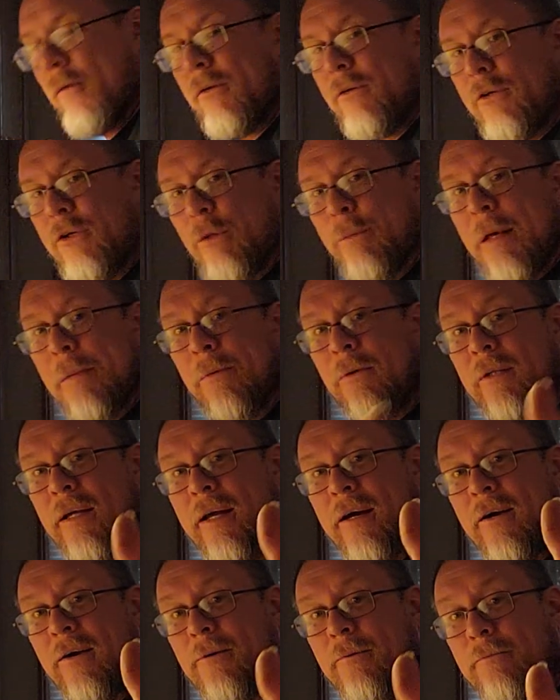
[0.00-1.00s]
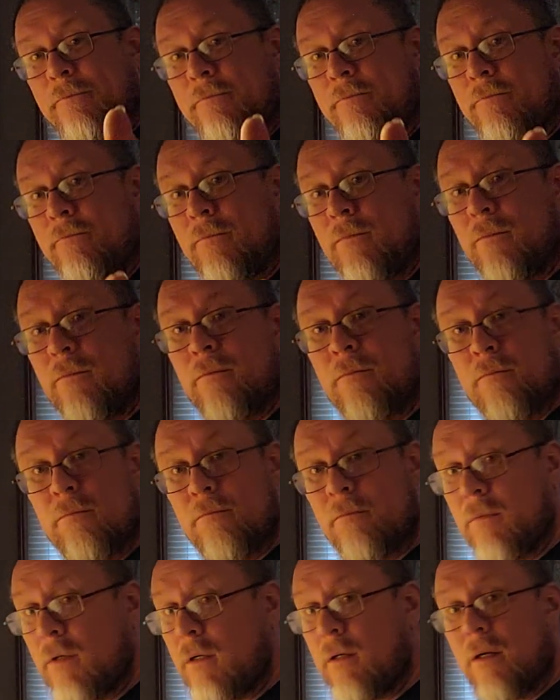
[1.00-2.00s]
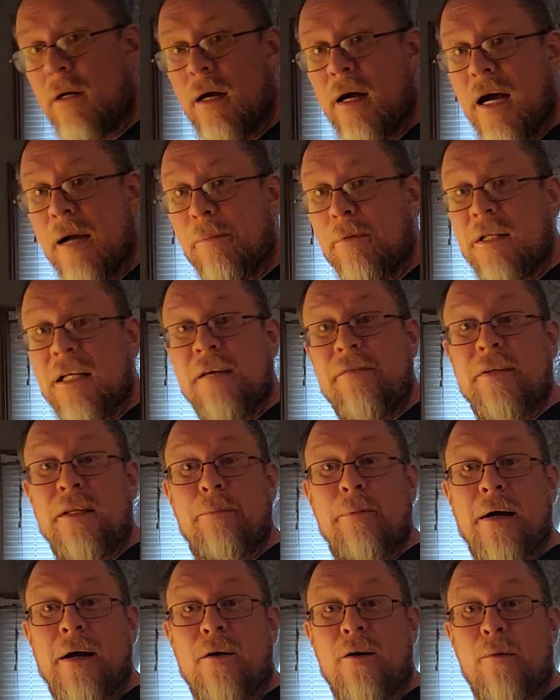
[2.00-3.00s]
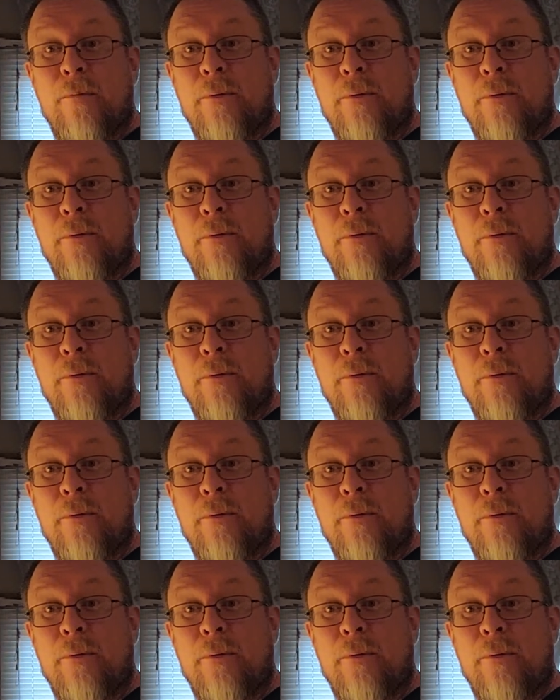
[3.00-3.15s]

You people now, I believe in the power of